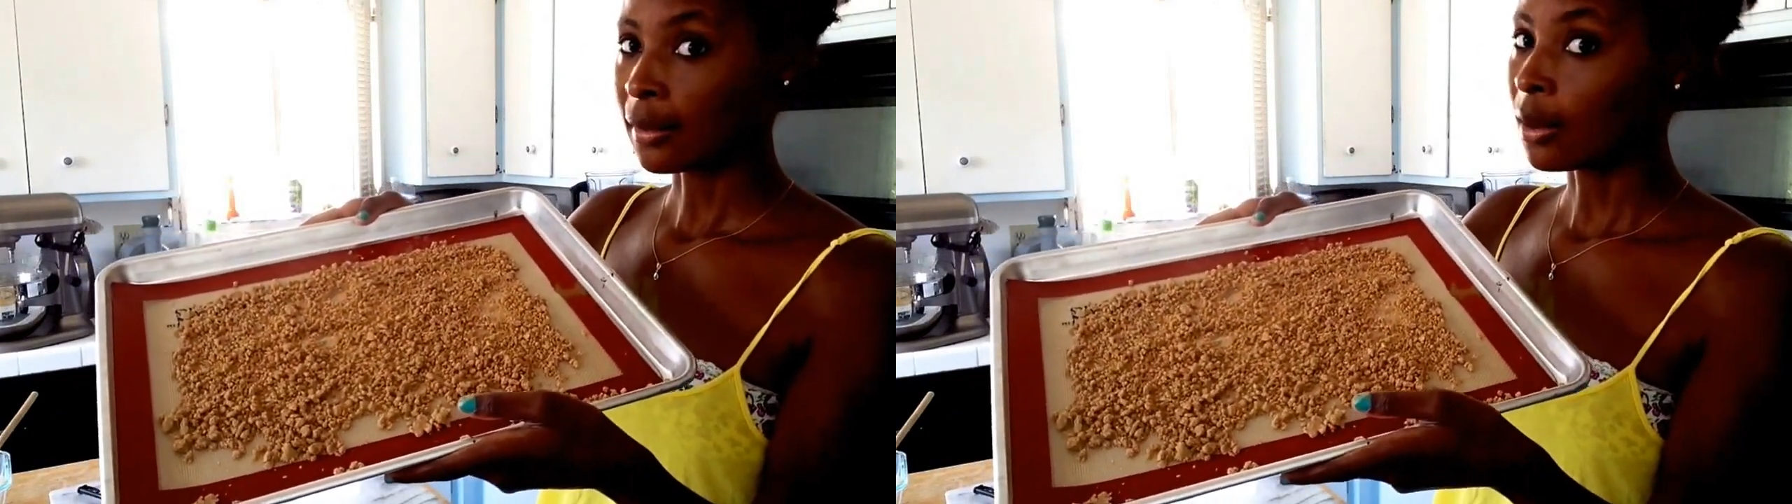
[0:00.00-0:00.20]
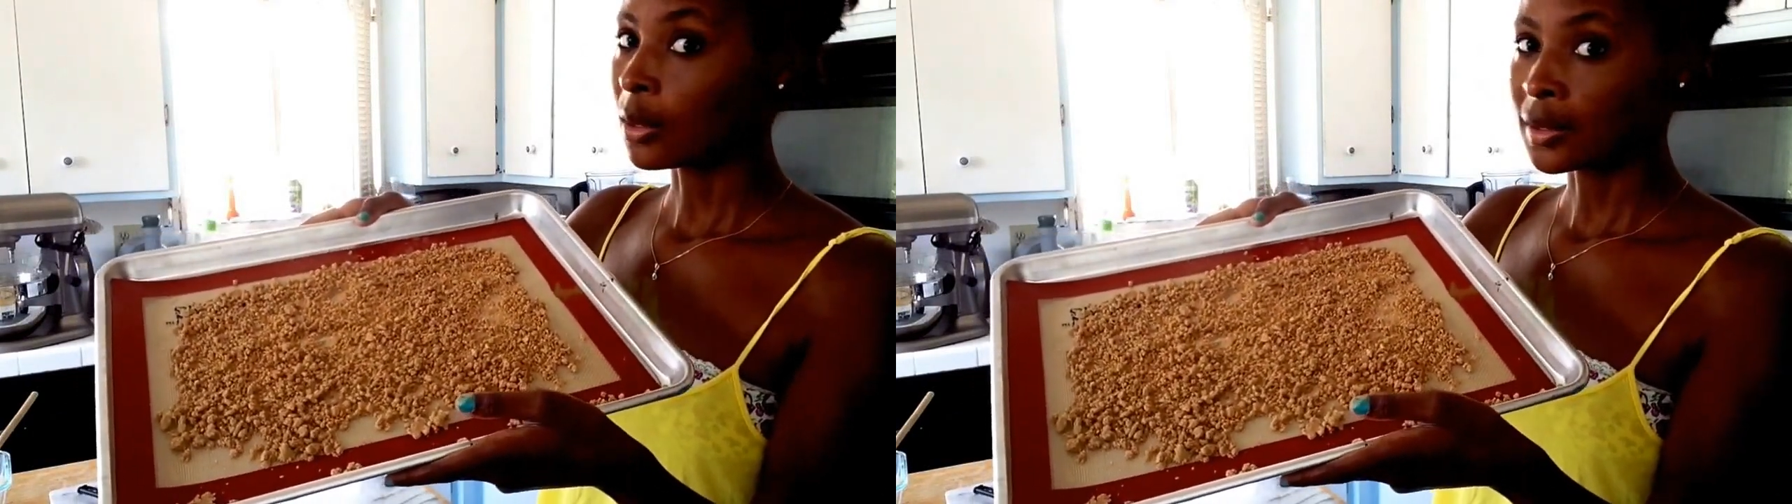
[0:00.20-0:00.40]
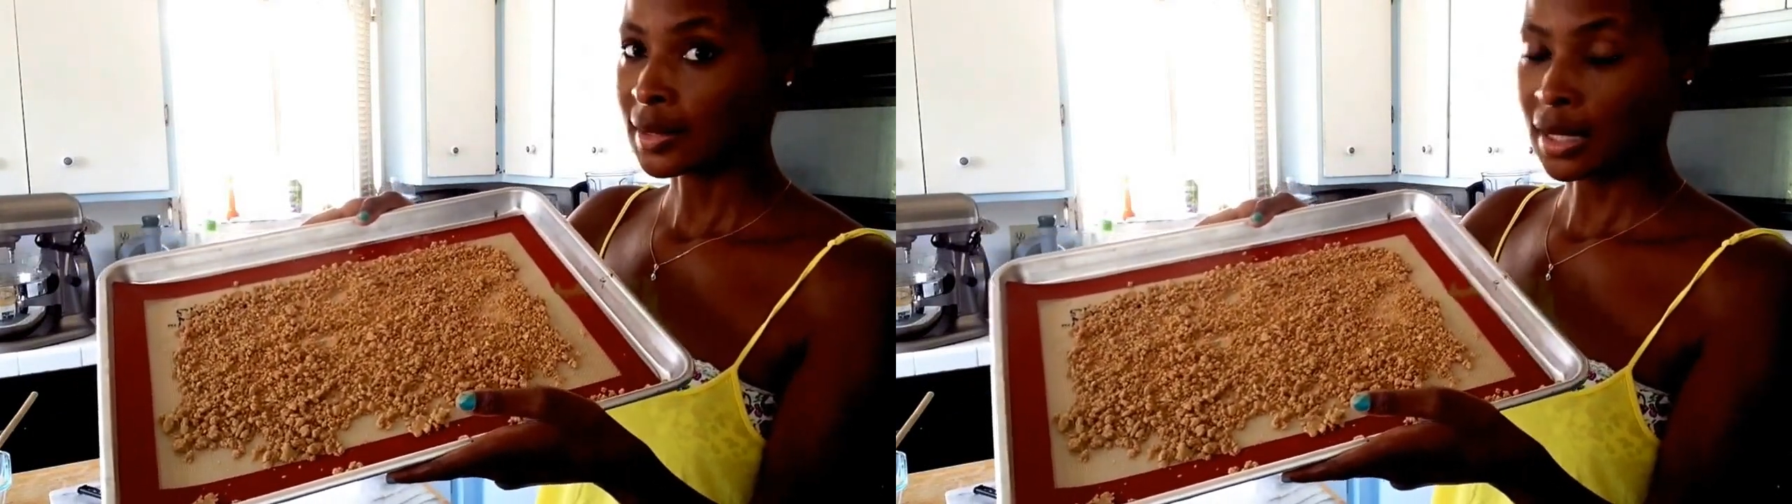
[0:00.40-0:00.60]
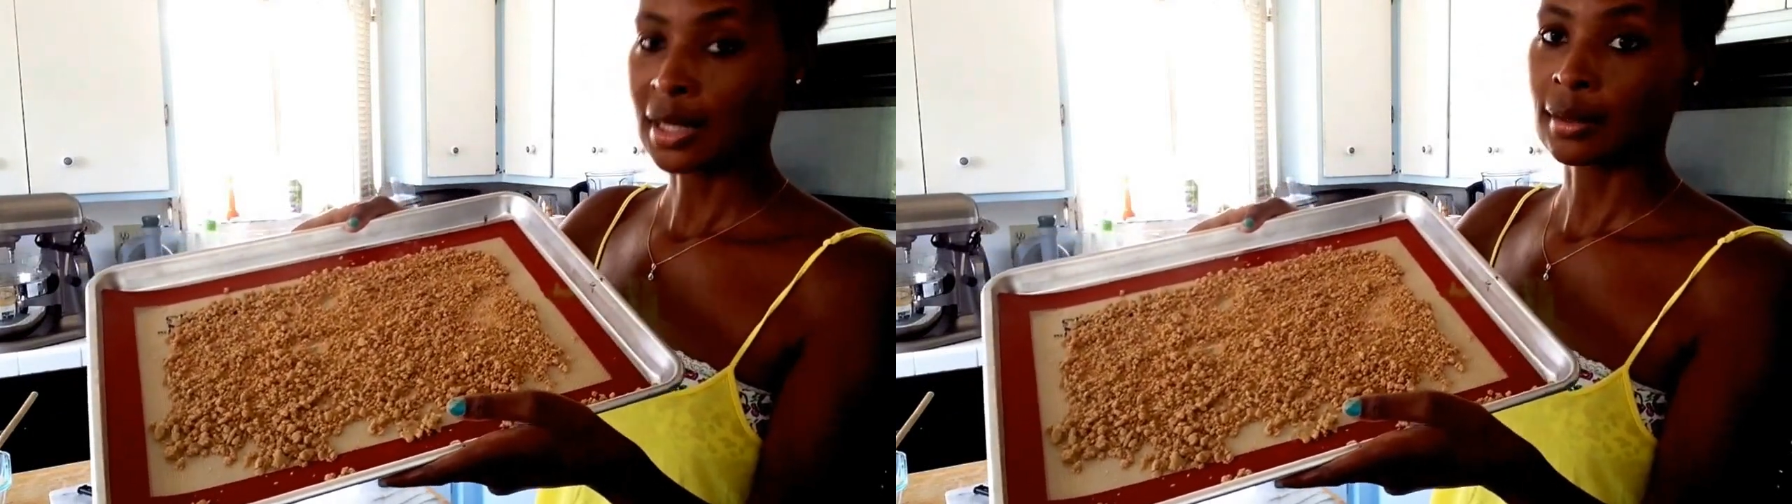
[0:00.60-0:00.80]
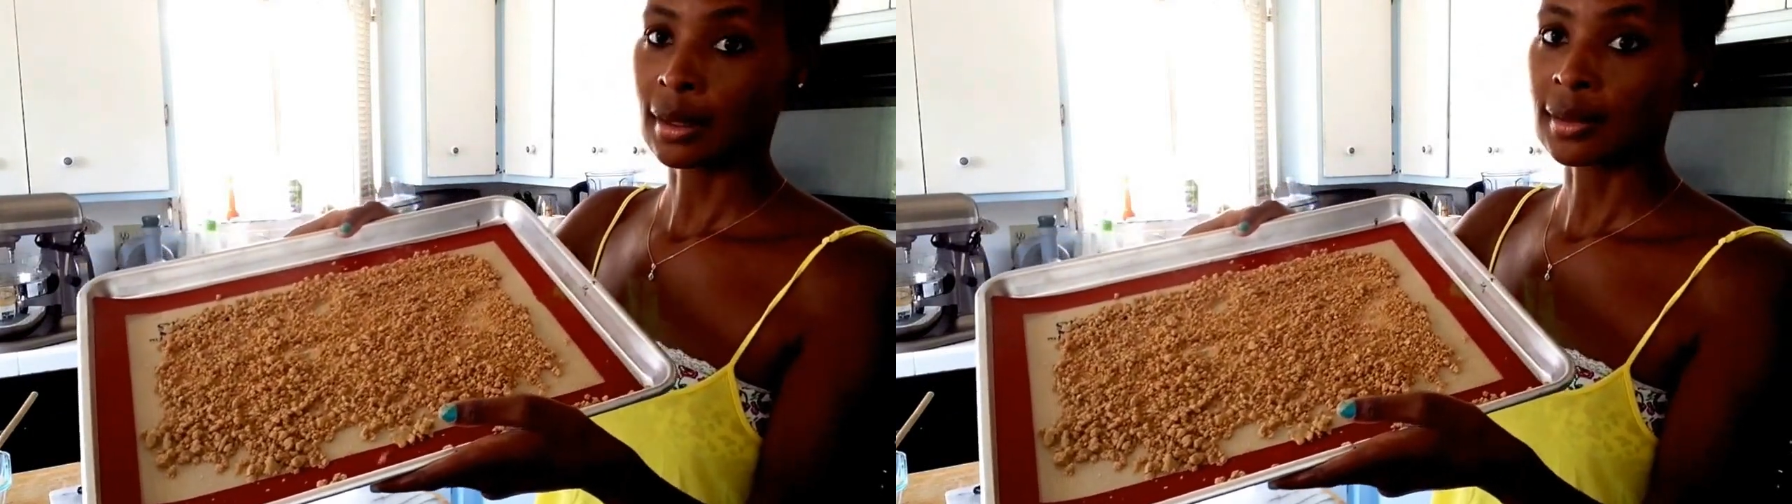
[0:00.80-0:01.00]
All is
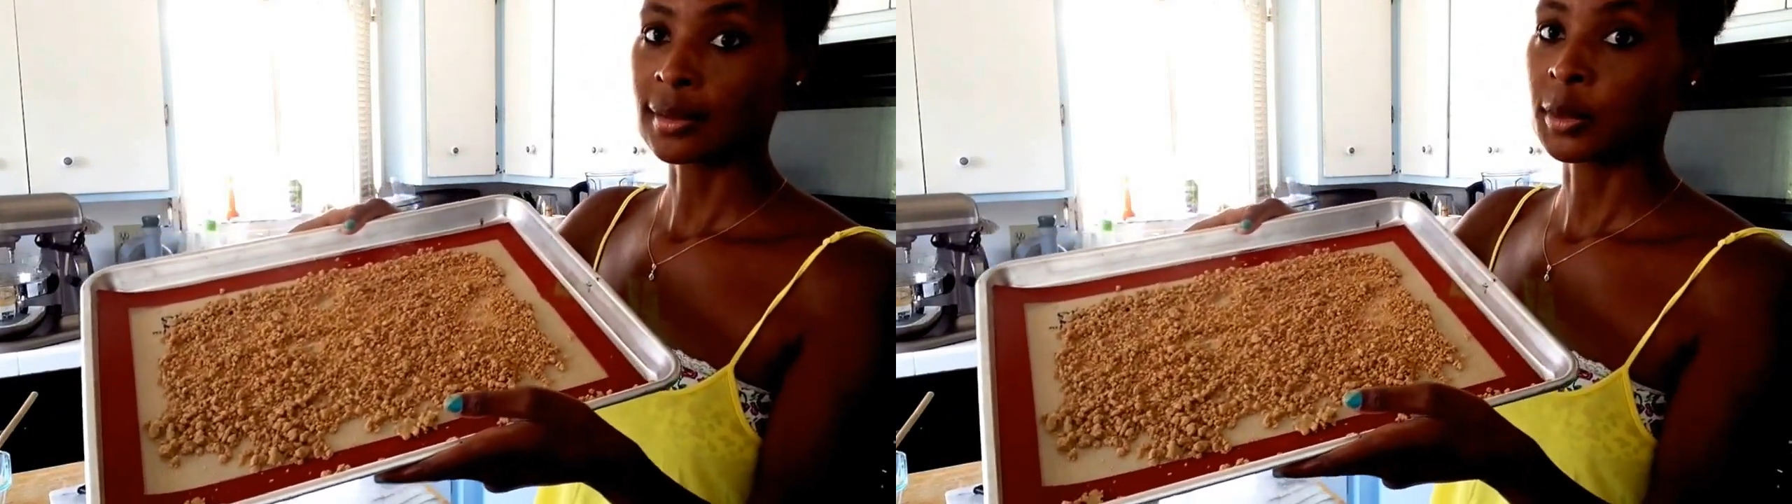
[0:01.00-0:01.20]
not lost.